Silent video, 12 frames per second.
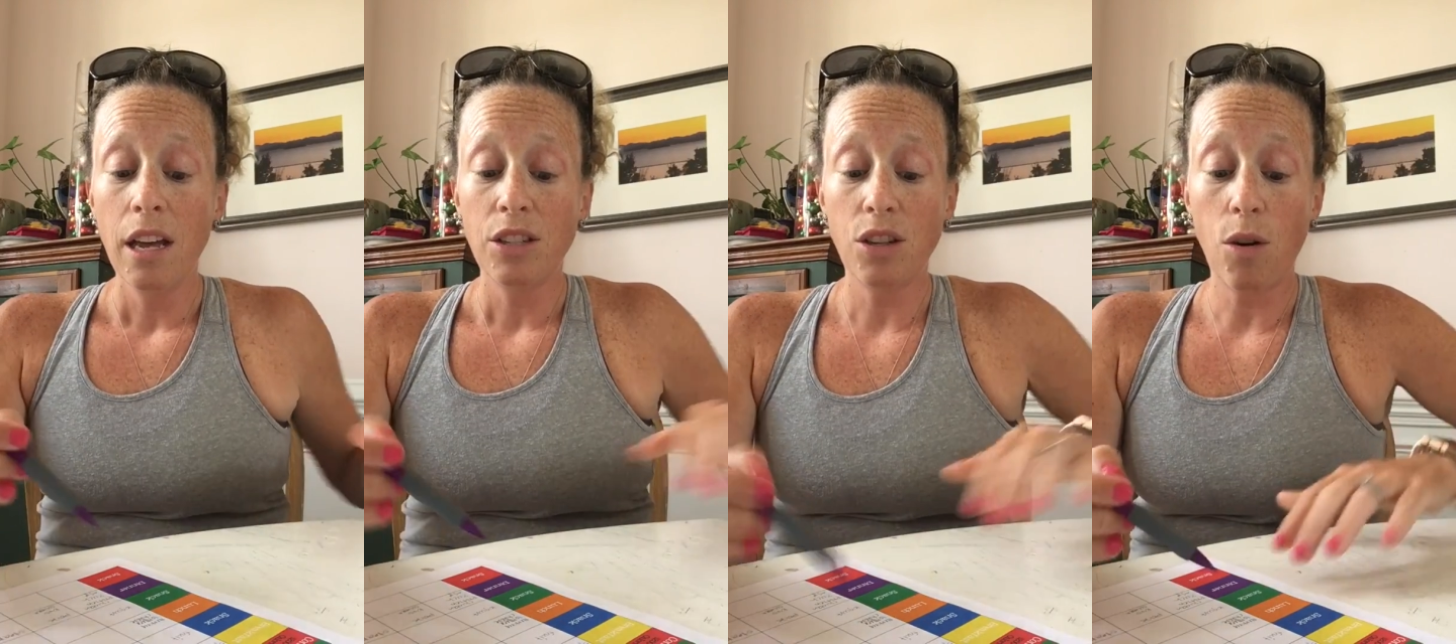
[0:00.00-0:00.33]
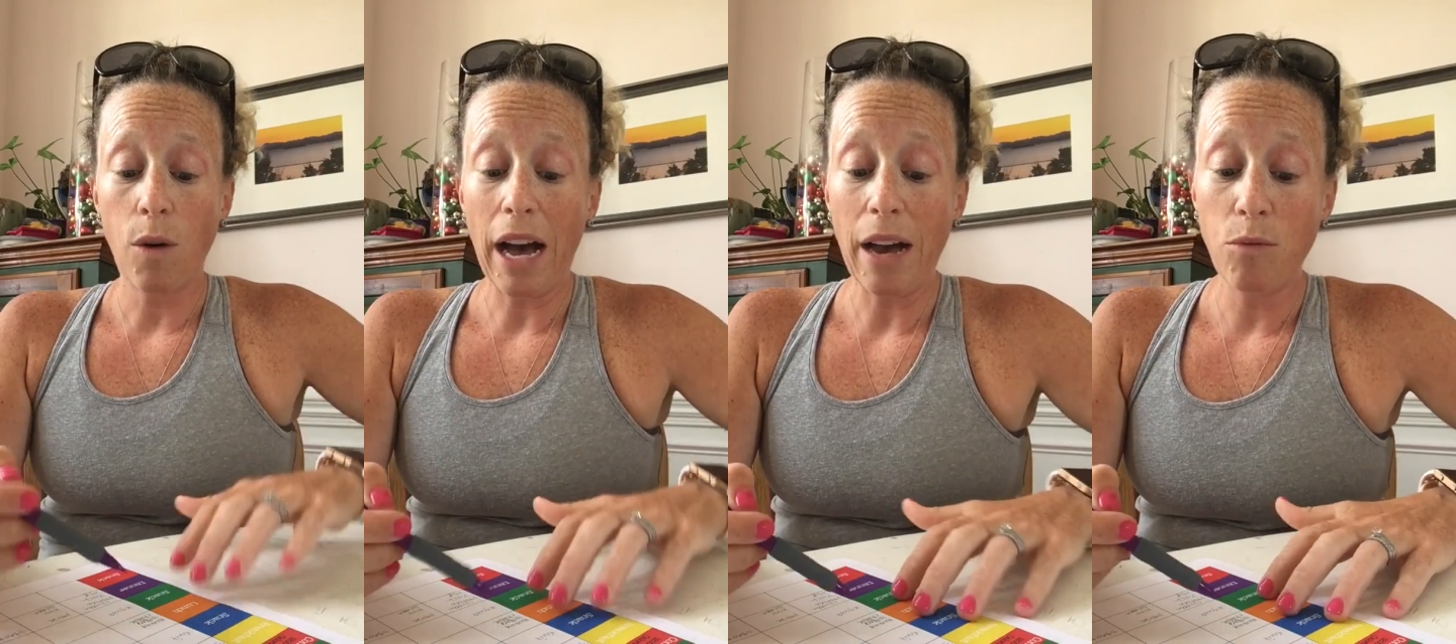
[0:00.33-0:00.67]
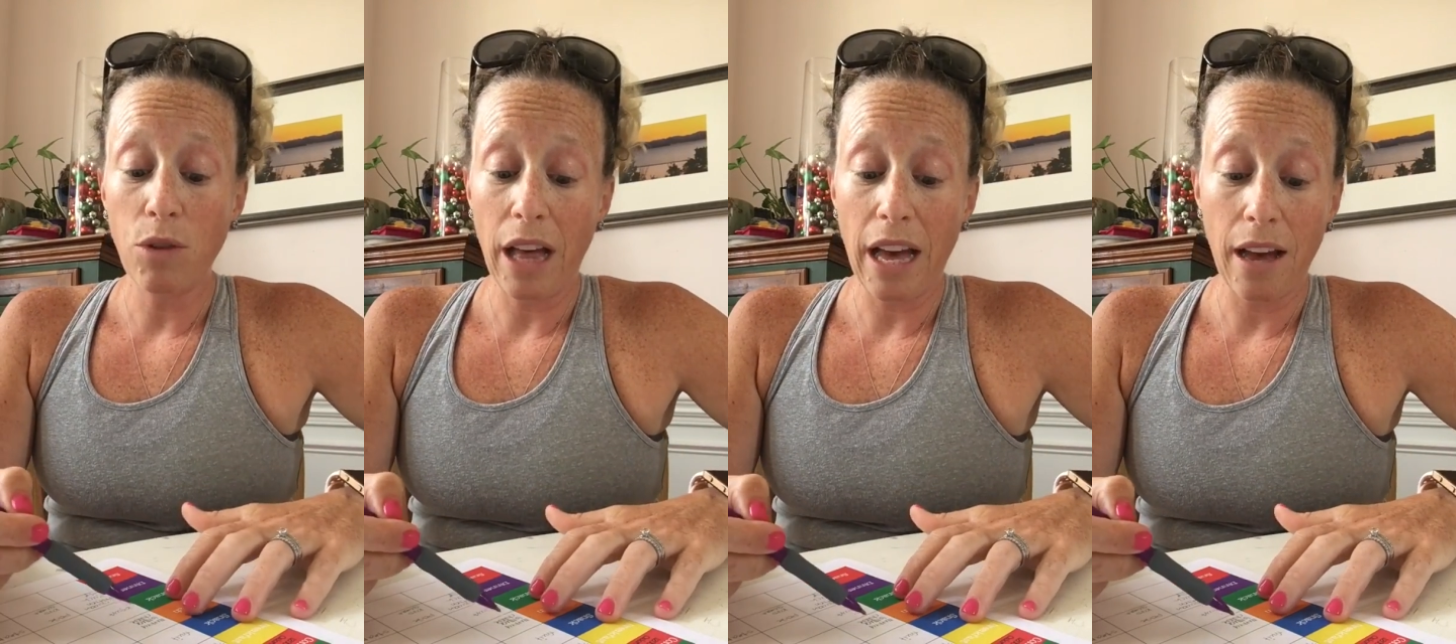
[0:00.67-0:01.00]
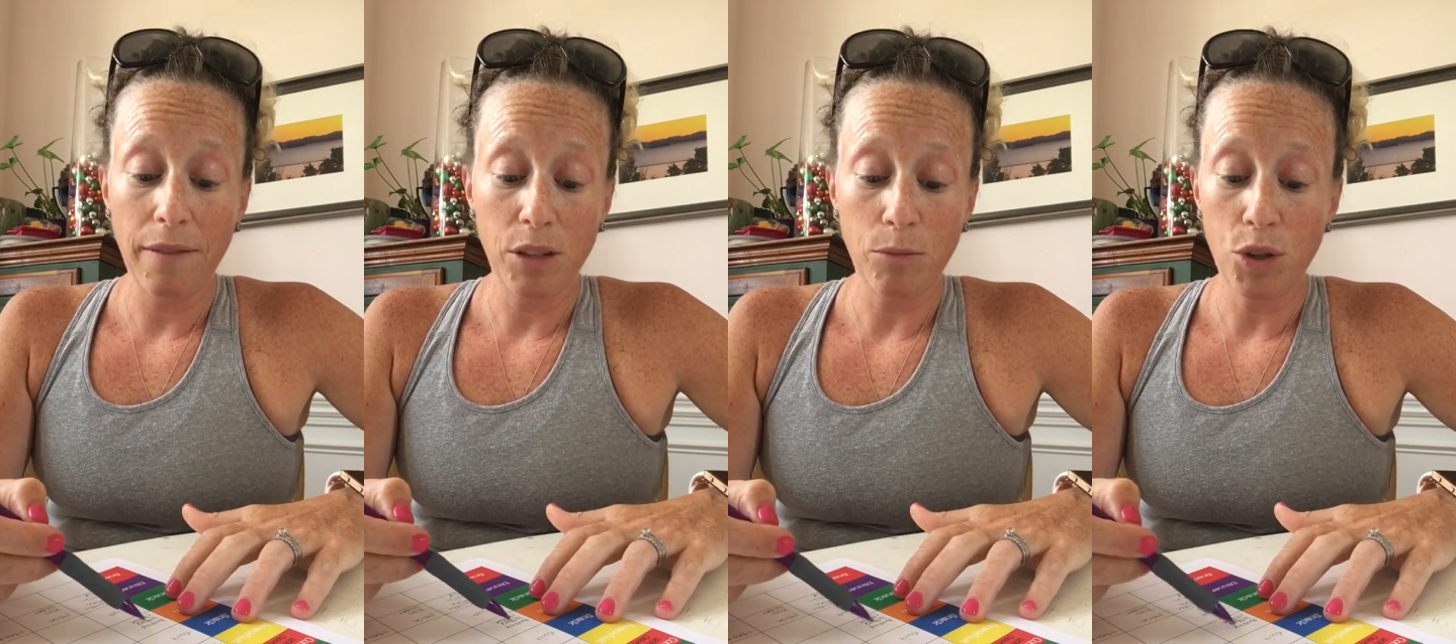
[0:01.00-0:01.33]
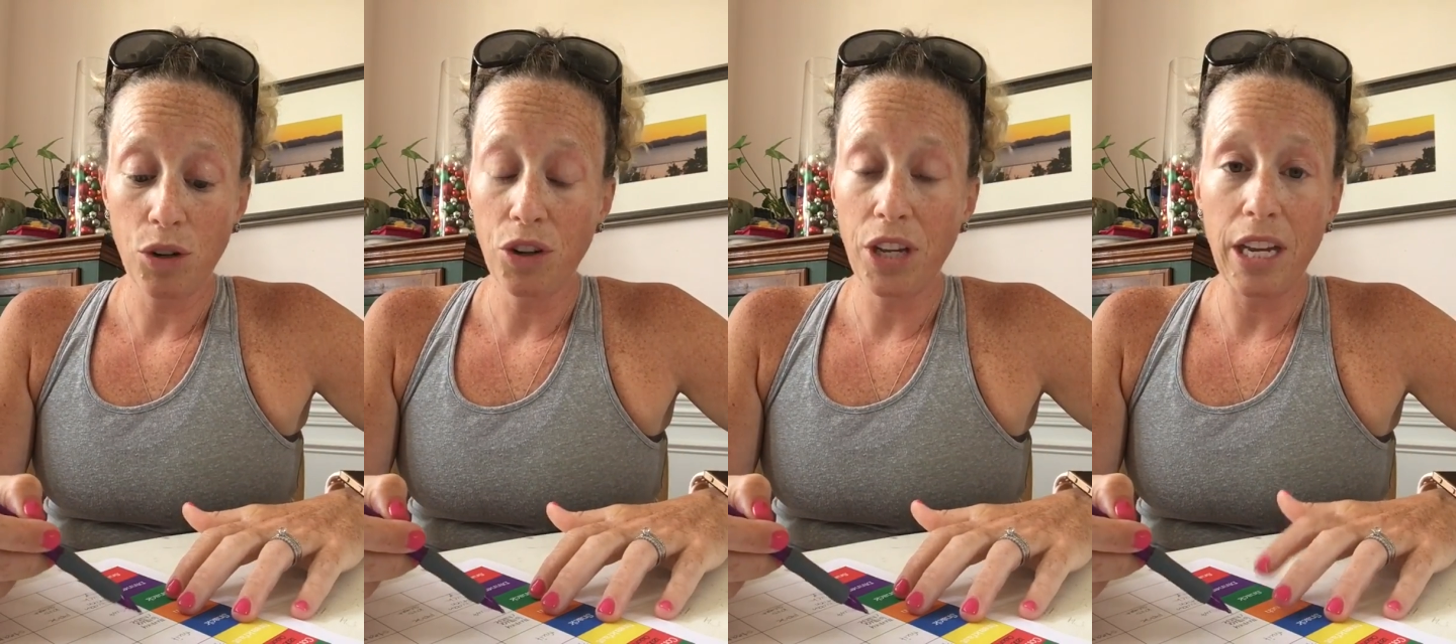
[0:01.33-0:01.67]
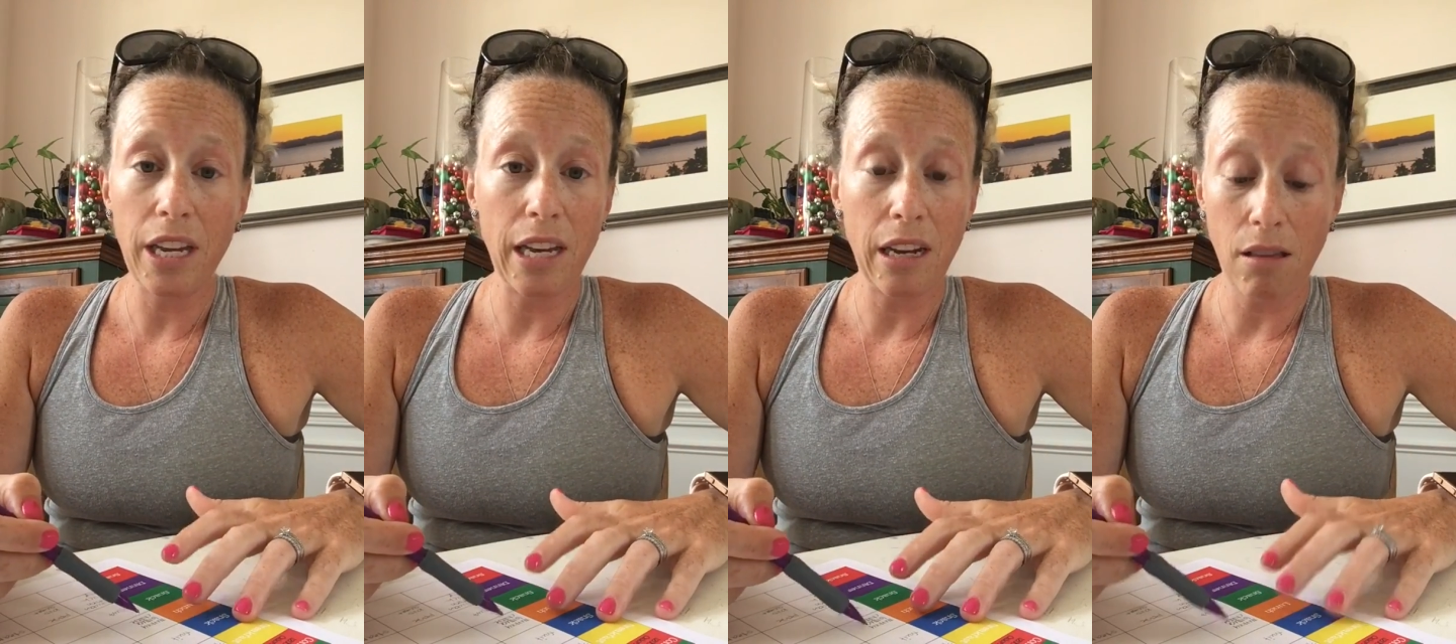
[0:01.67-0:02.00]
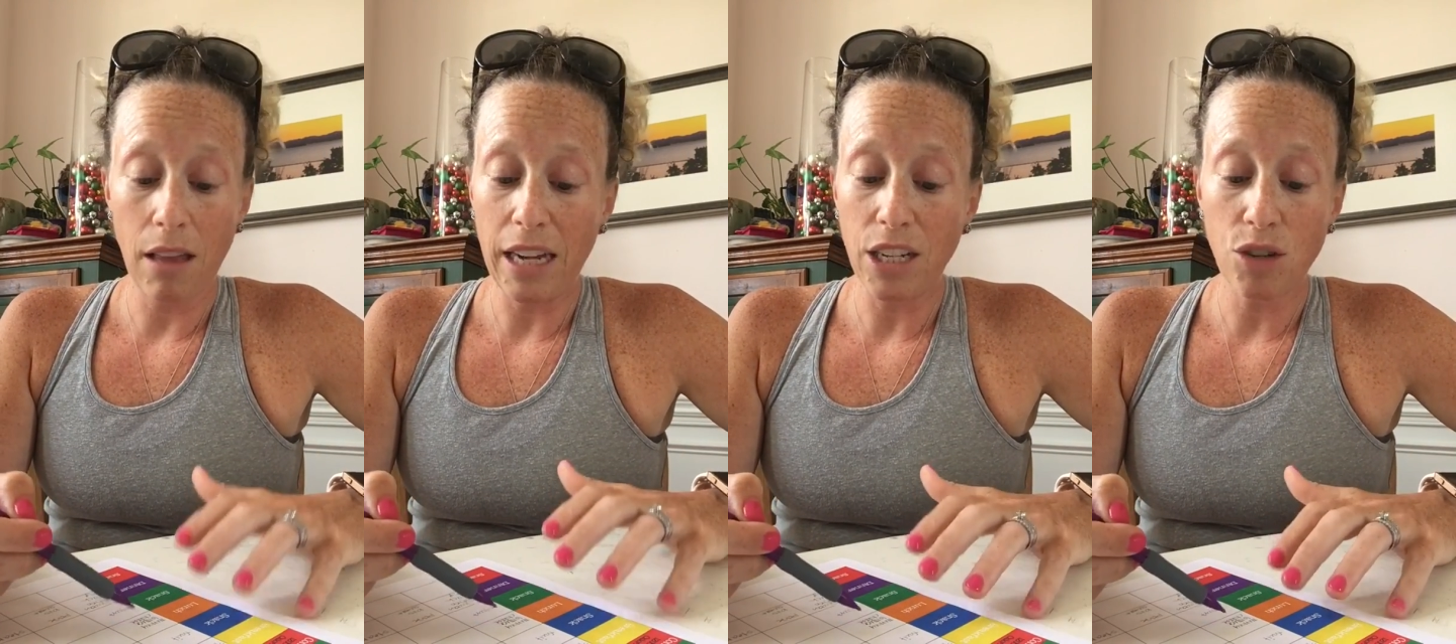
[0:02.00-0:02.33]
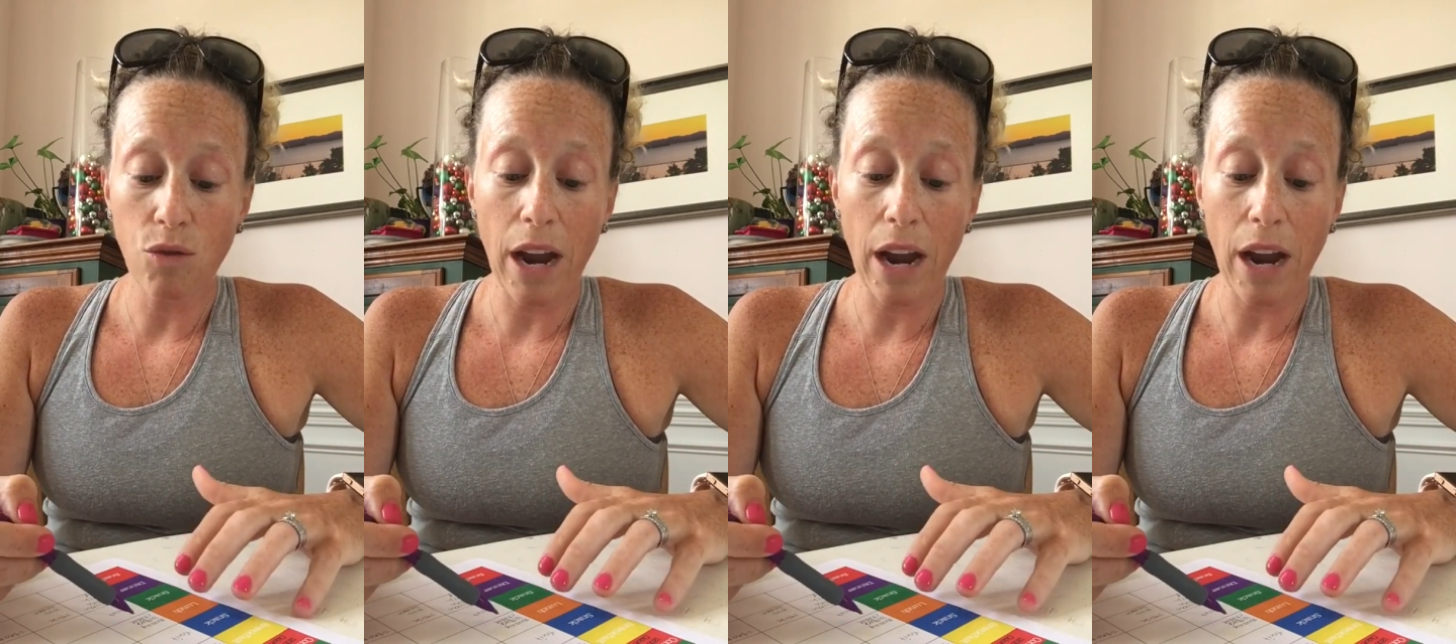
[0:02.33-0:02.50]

So I will have some turkey in a lettuce